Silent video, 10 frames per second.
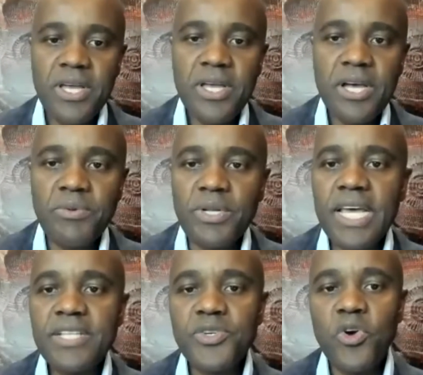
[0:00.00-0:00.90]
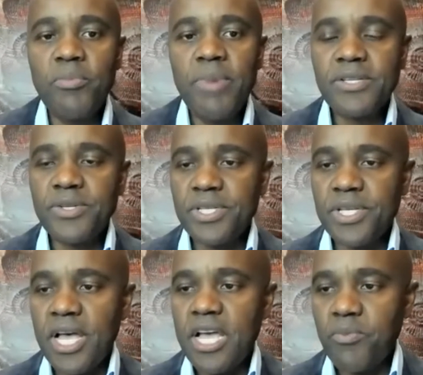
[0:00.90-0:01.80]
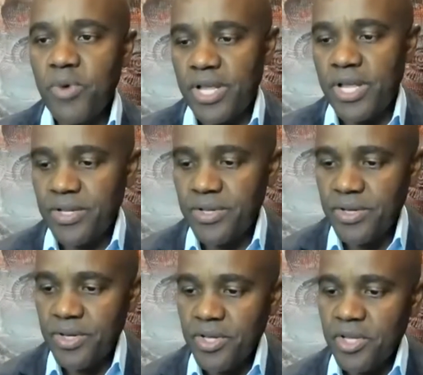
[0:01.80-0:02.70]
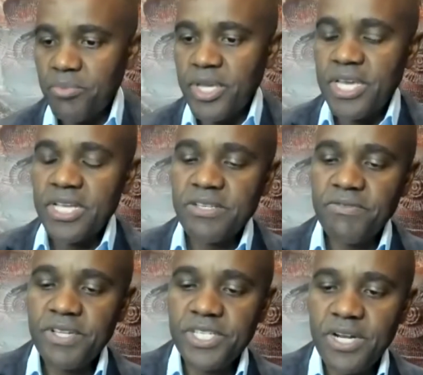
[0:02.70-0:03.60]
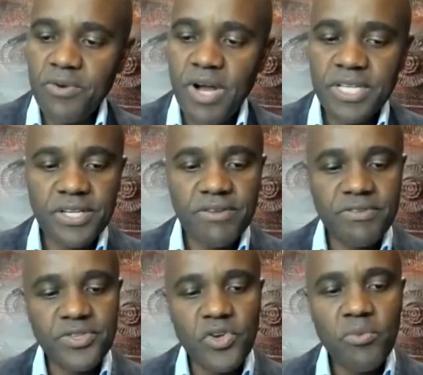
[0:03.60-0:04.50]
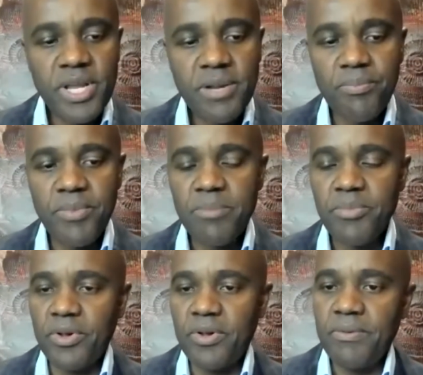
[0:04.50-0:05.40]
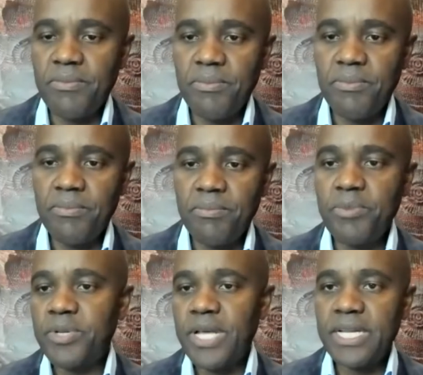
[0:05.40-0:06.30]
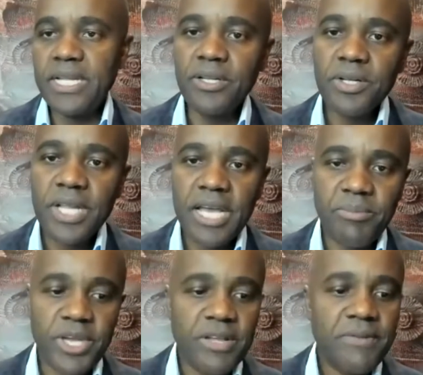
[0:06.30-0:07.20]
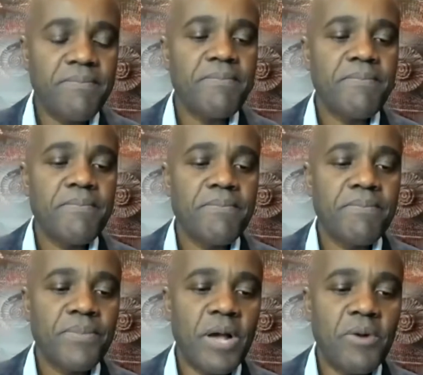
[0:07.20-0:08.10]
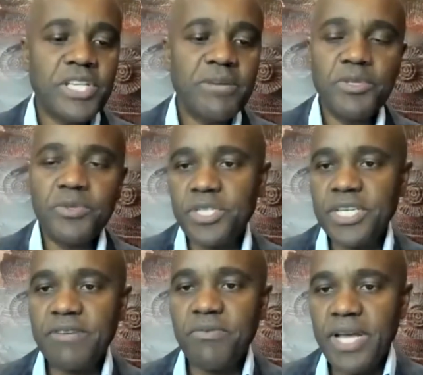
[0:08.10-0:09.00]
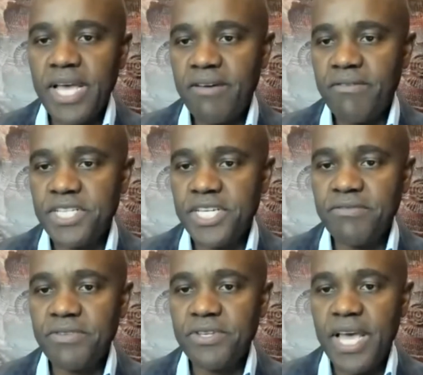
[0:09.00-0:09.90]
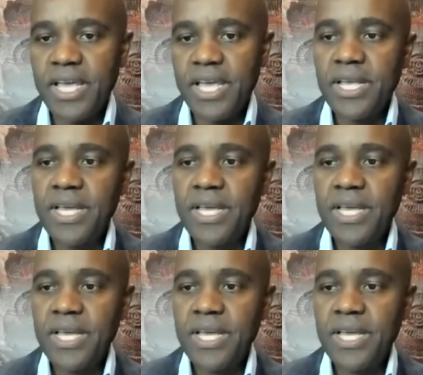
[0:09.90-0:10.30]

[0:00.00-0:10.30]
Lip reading: And would like to go back to the time when, because of the generosity of so many people that didn't look like me, I was able to achieve what I have achieved today.